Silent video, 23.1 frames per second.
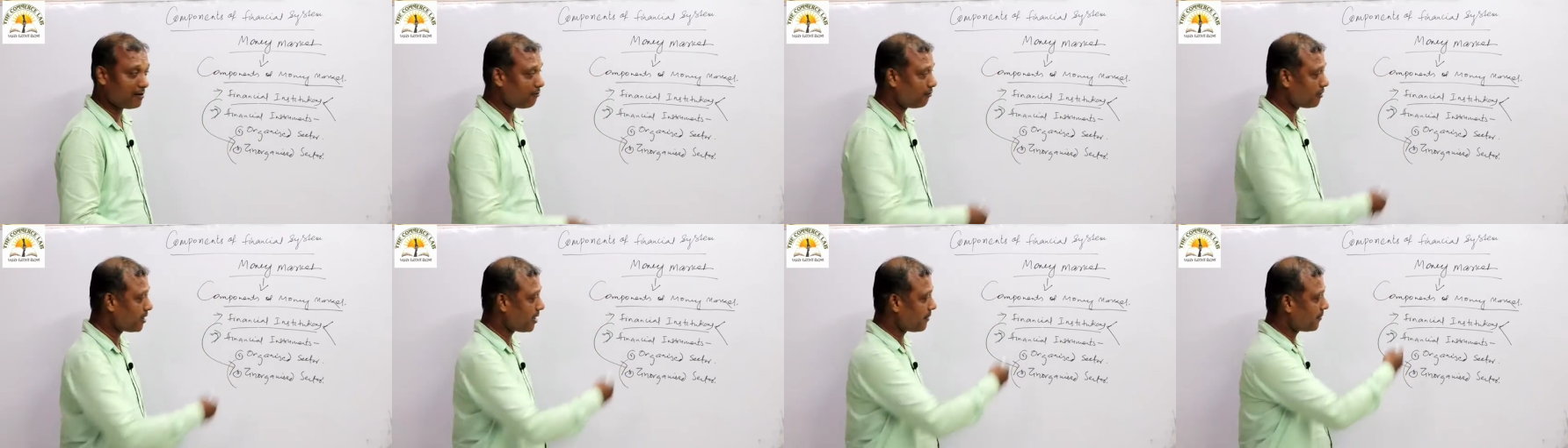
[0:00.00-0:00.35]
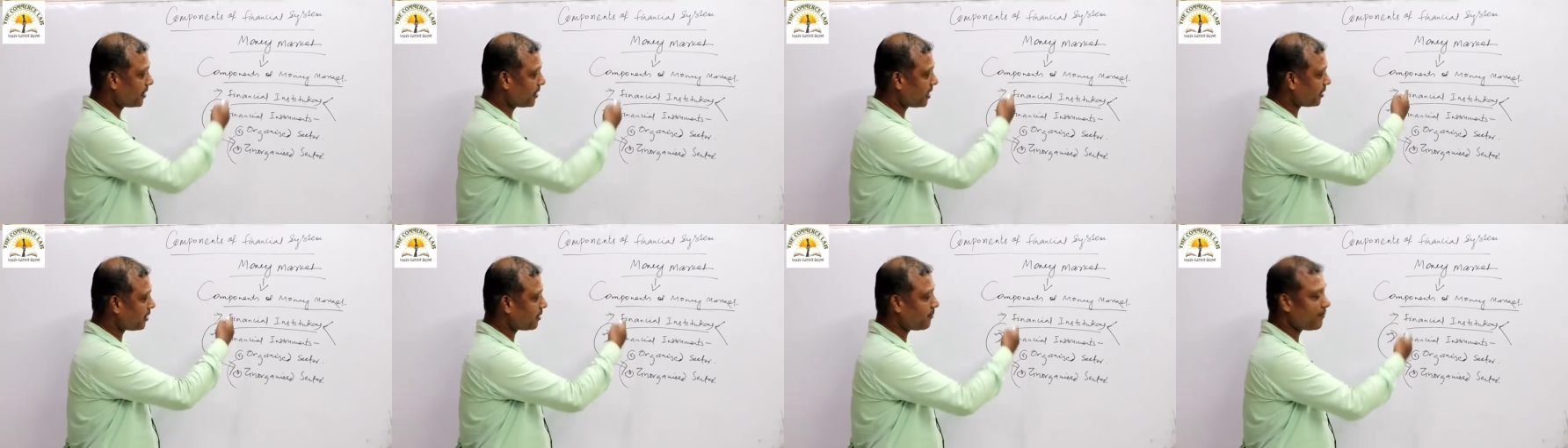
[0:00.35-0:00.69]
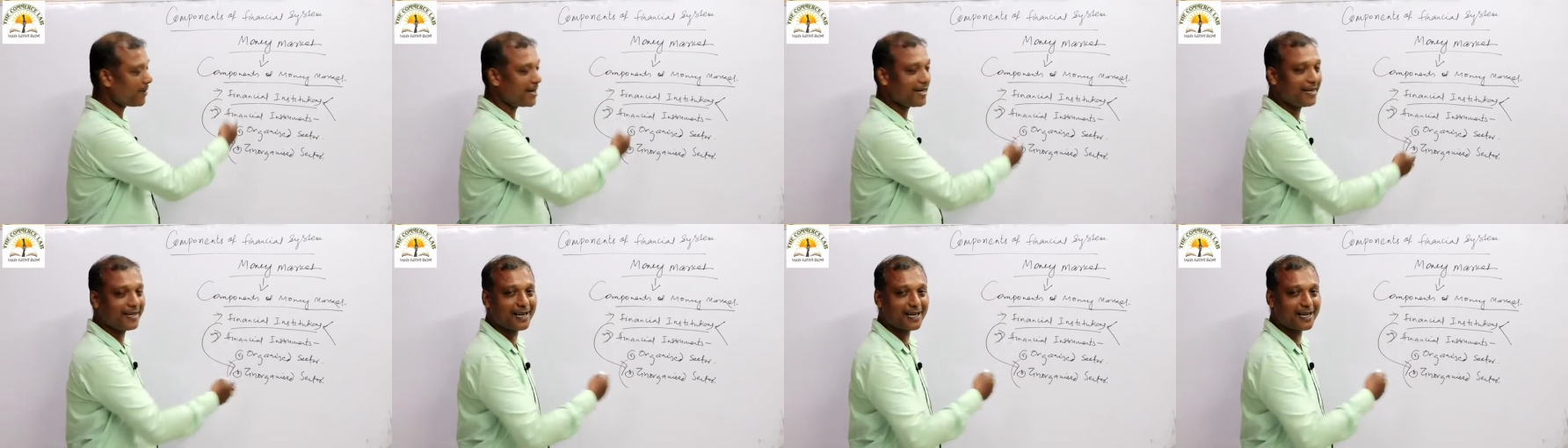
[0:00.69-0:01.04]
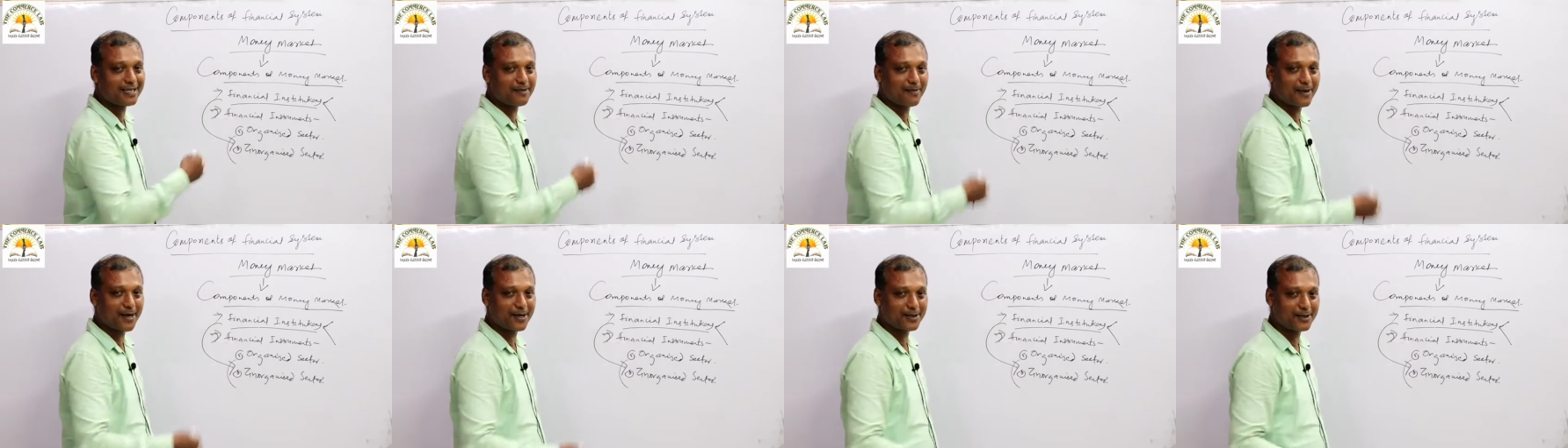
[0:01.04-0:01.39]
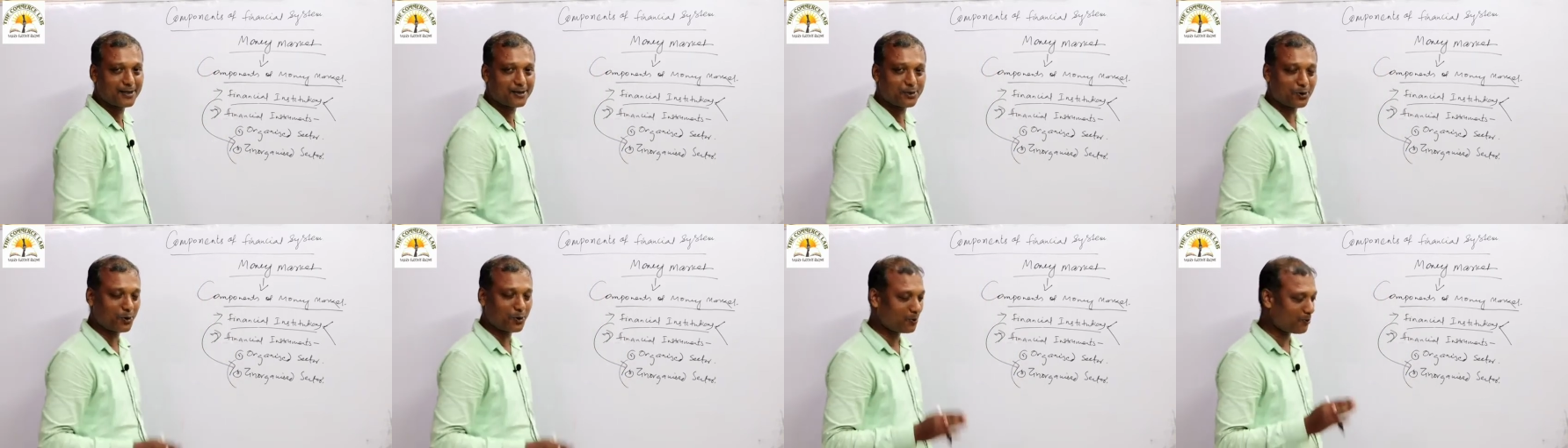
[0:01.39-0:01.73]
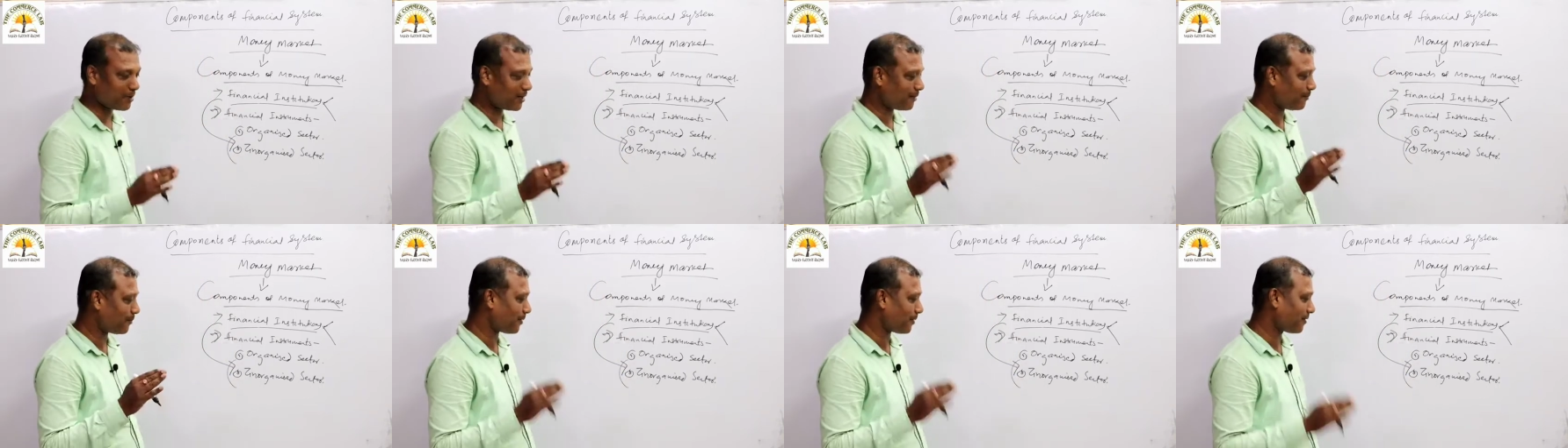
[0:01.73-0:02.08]
We have got many classifications,
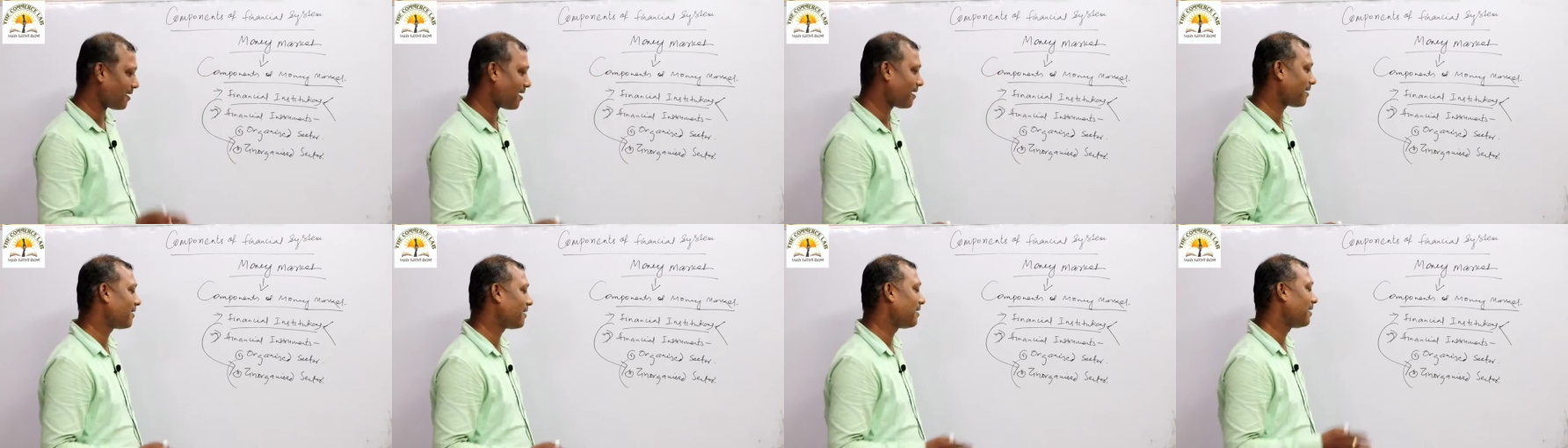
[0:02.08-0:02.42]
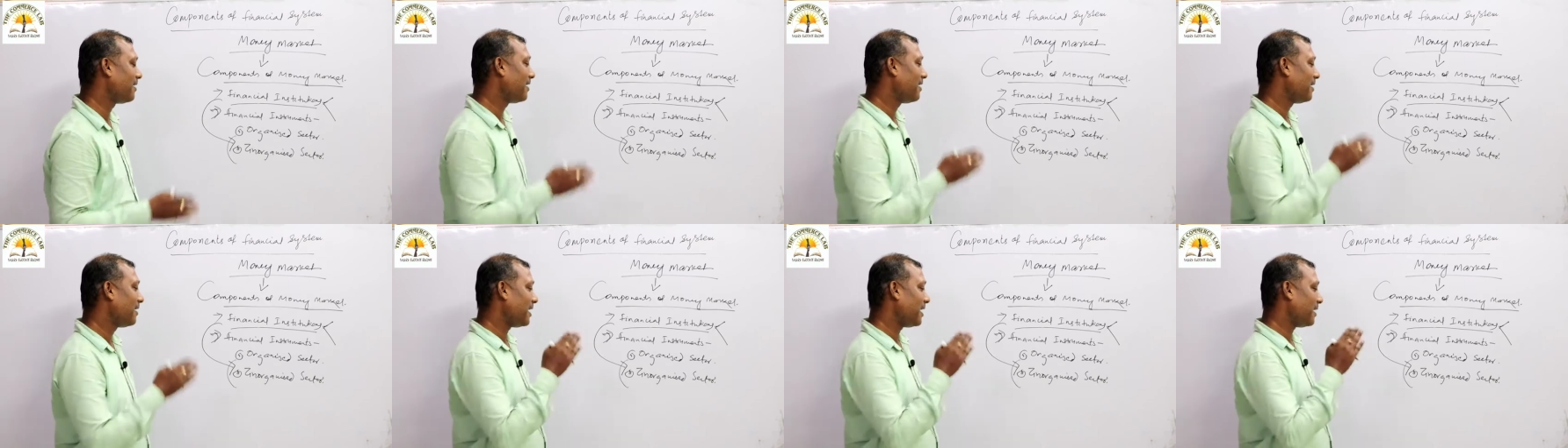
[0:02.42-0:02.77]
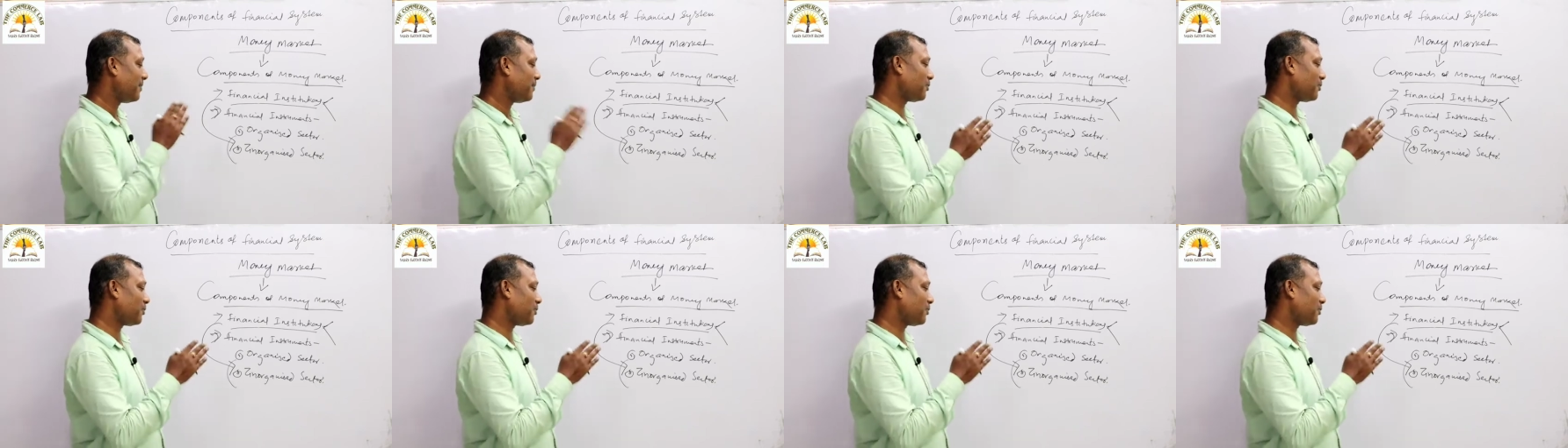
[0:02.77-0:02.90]
don't worry for that.